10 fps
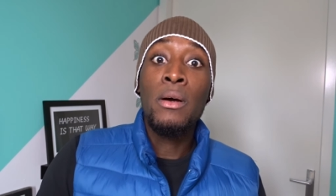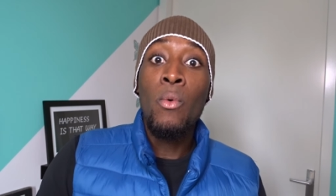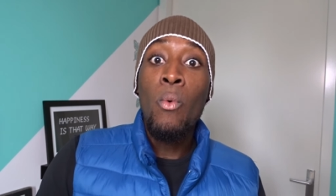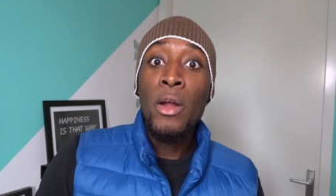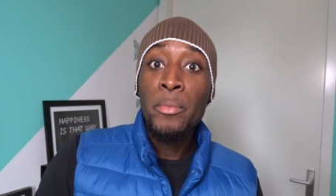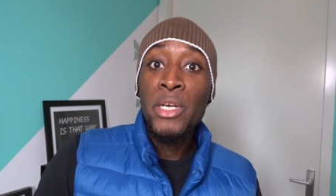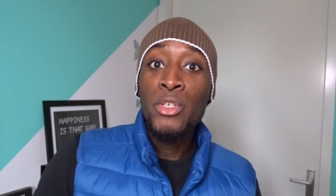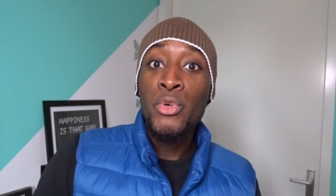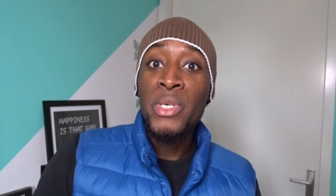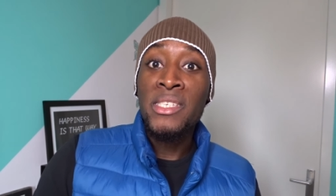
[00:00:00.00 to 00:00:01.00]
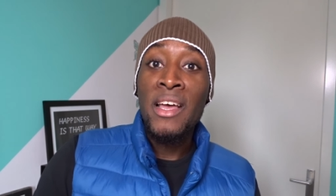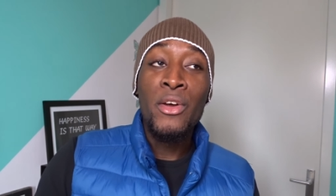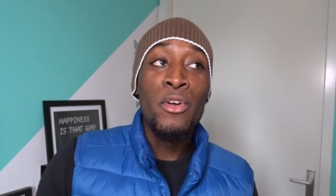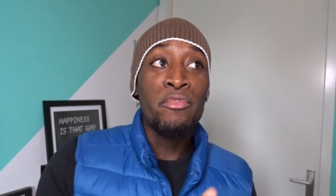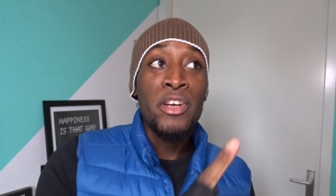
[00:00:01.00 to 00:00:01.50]
one minute to
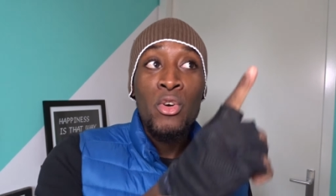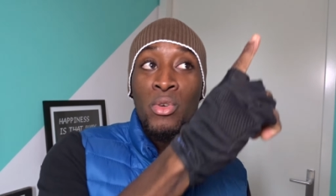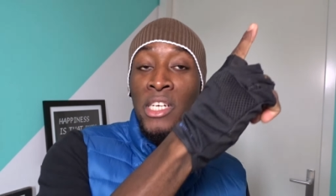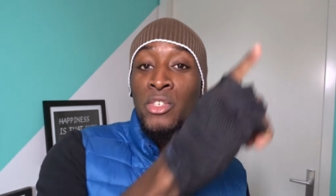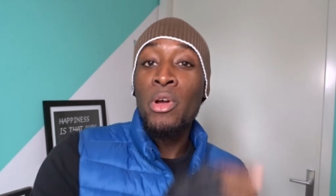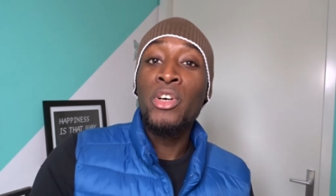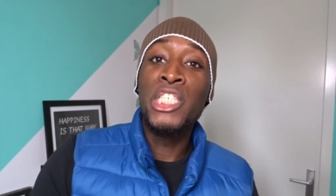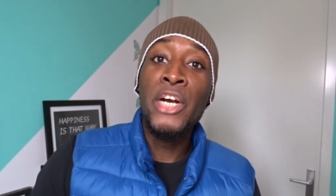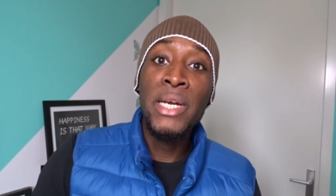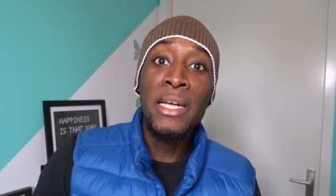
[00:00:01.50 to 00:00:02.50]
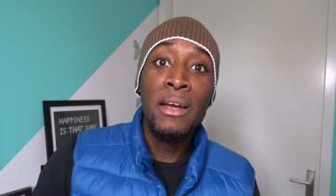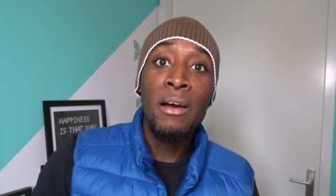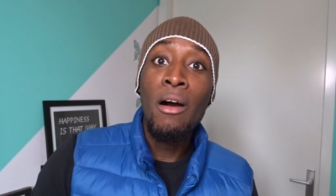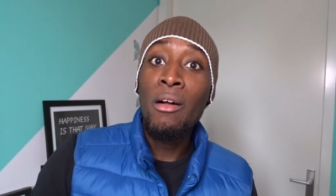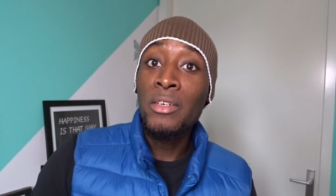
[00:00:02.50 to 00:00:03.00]
recycle video that we are sharing
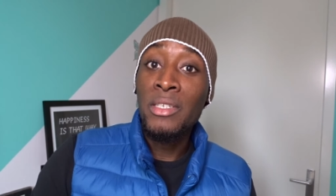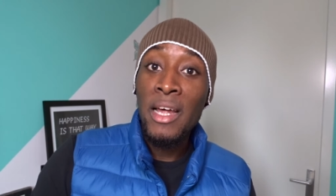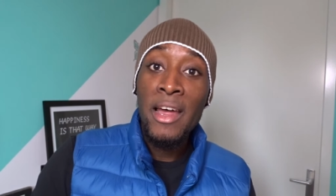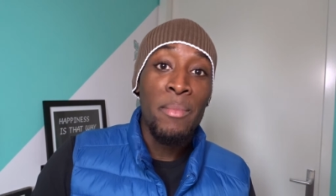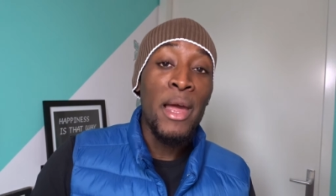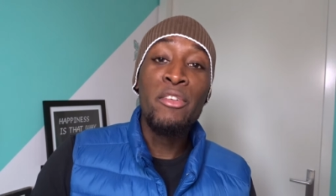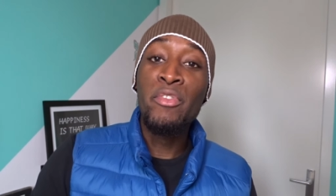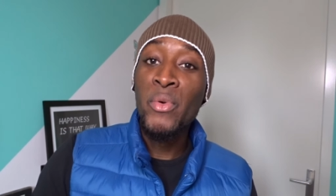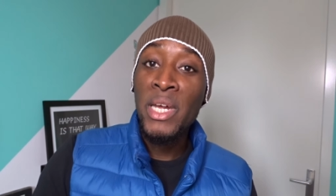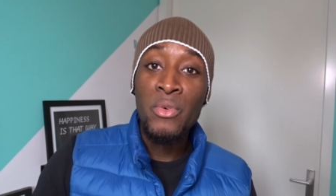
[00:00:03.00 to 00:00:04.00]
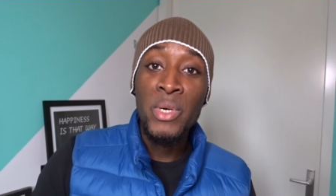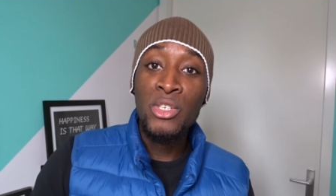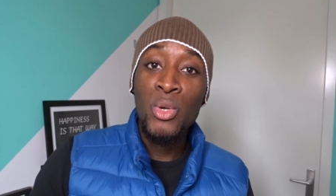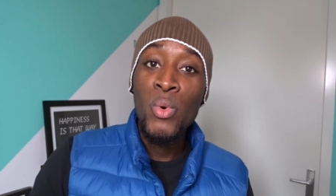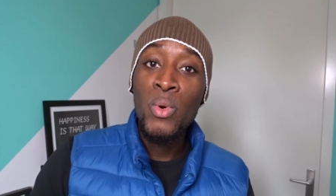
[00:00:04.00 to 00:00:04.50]
all the time, every week
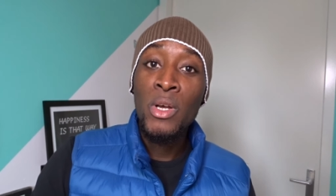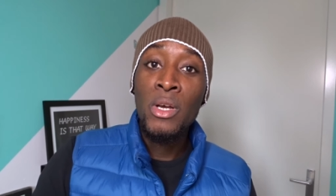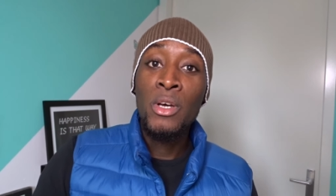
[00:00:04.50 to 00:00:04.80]
with you,